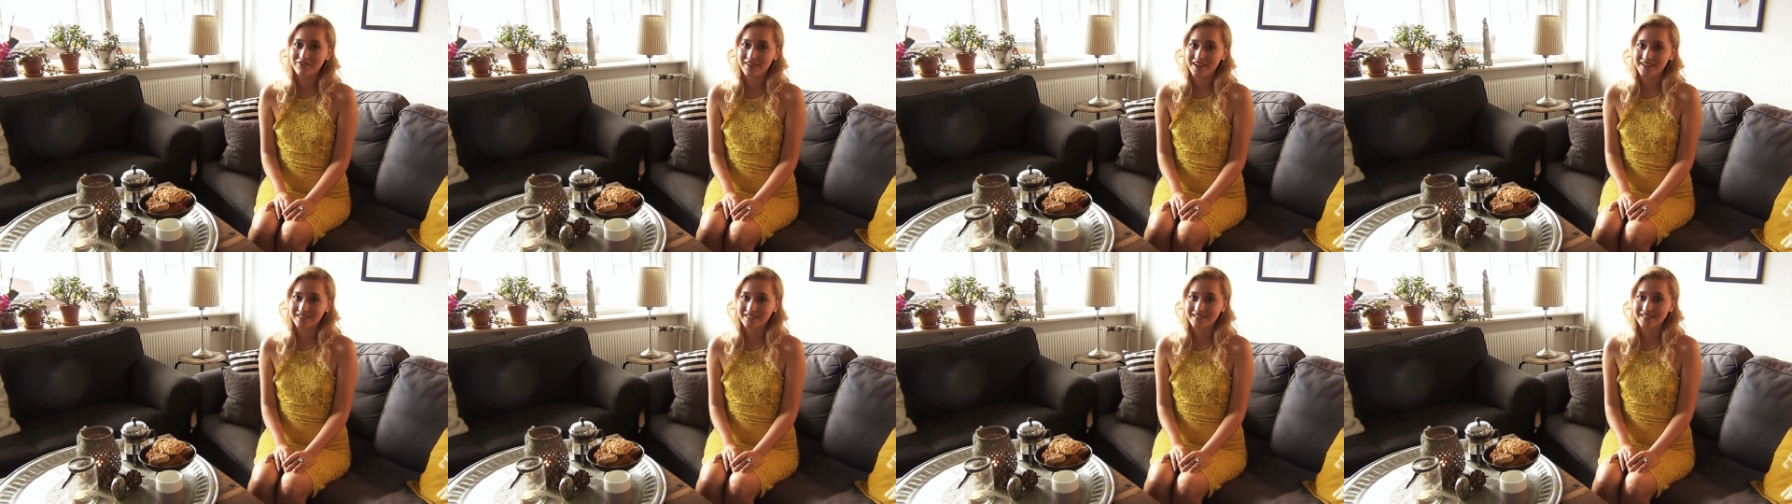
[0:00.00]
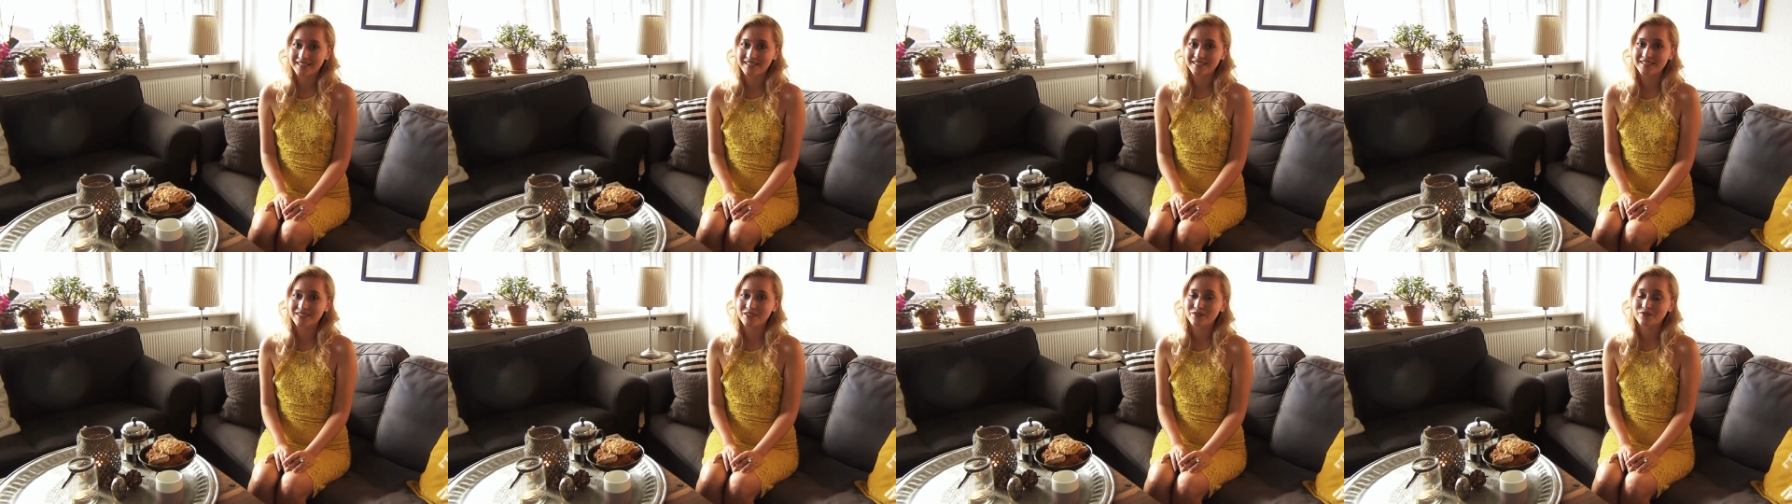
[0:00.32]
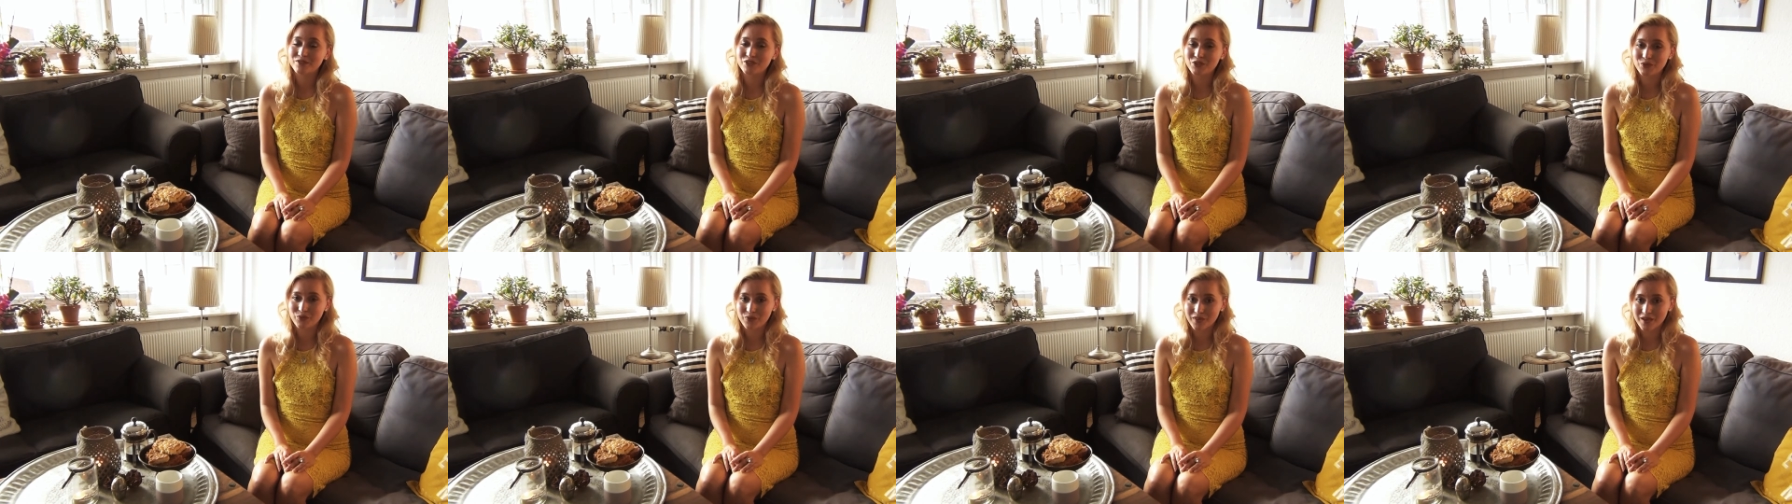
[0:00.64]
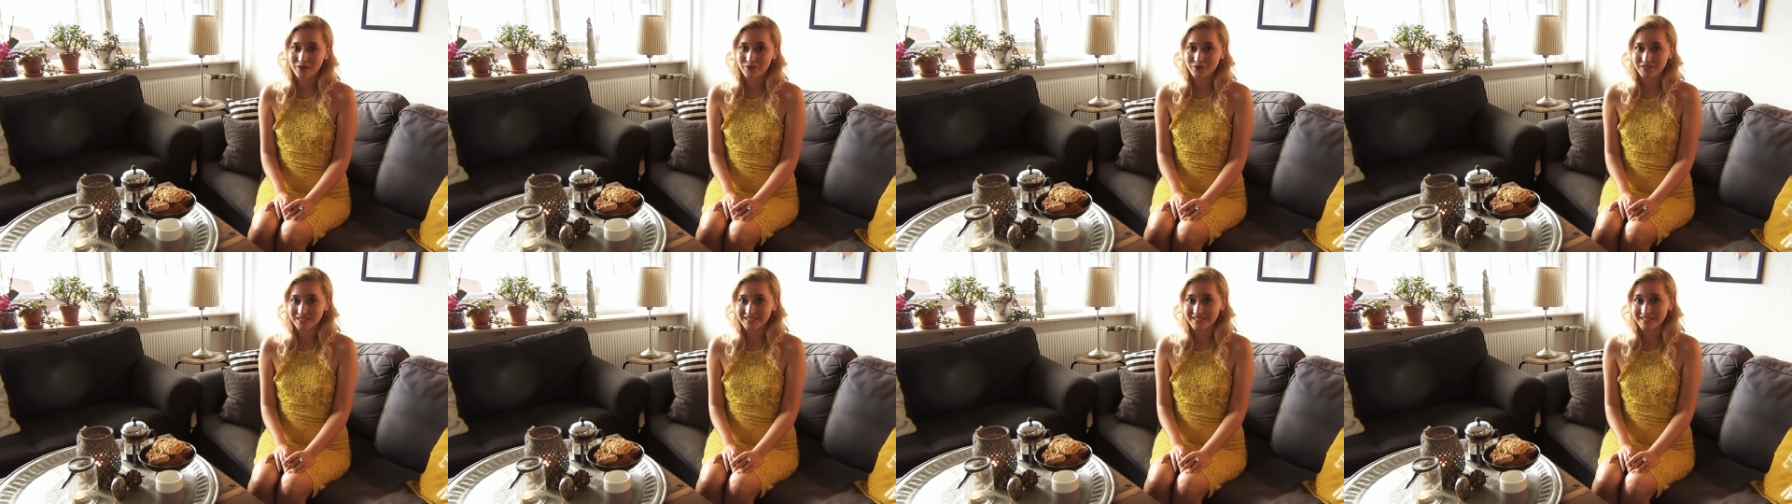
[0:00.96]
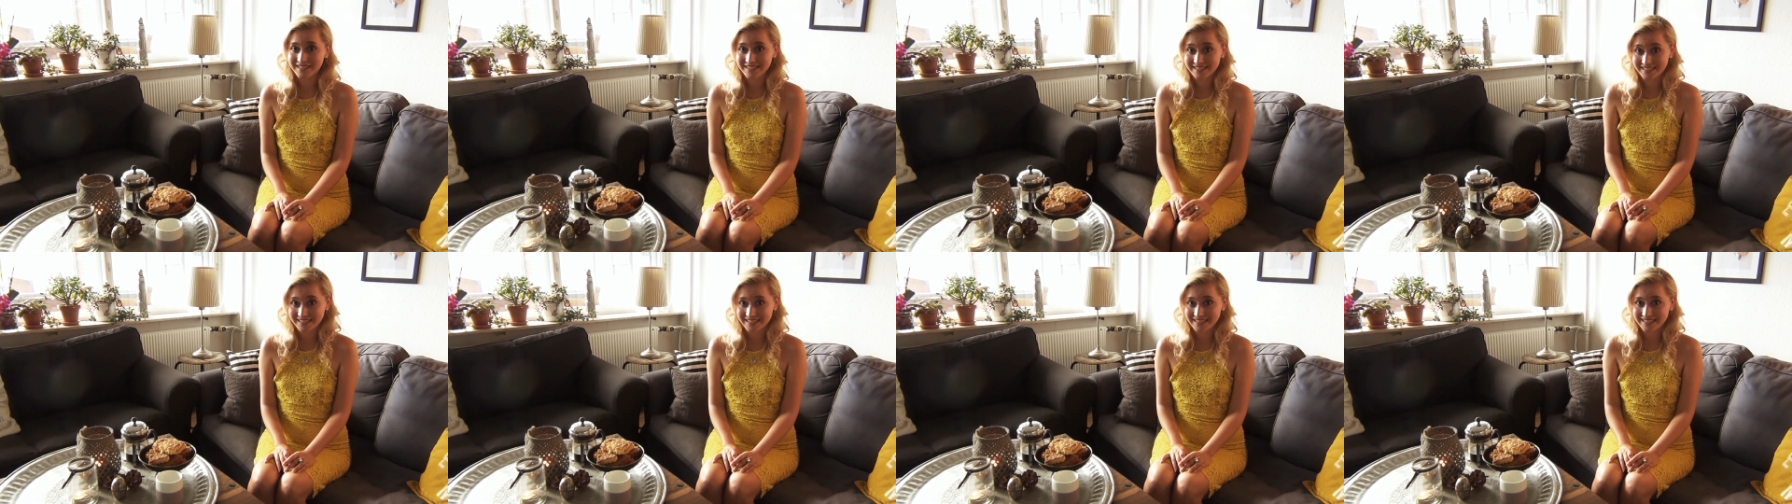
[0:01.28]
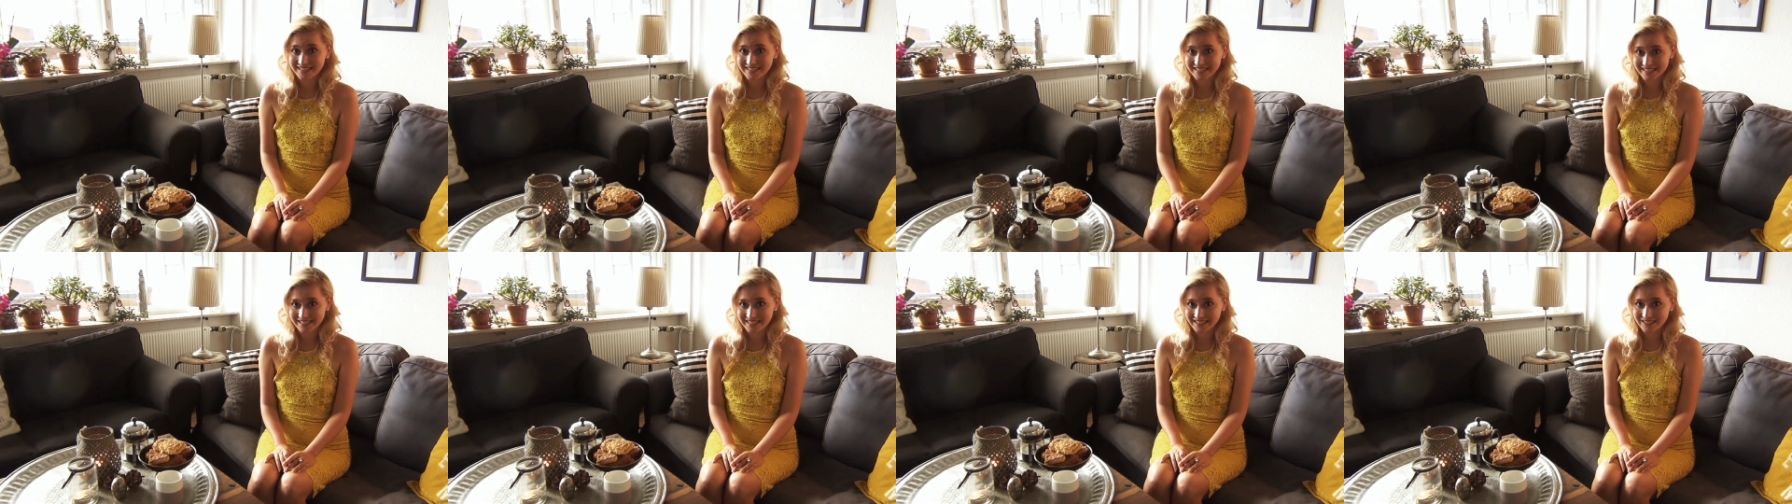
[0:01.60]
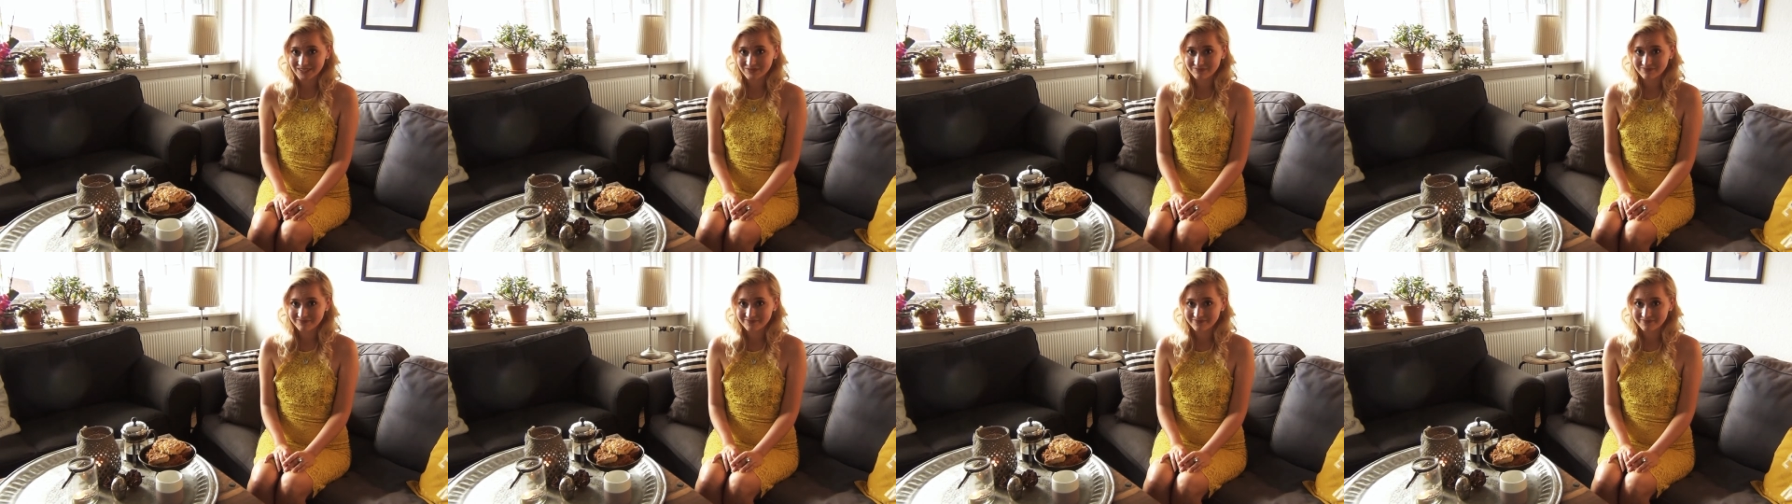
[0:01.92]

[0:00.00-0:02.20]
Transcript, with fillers: finalist of 2016.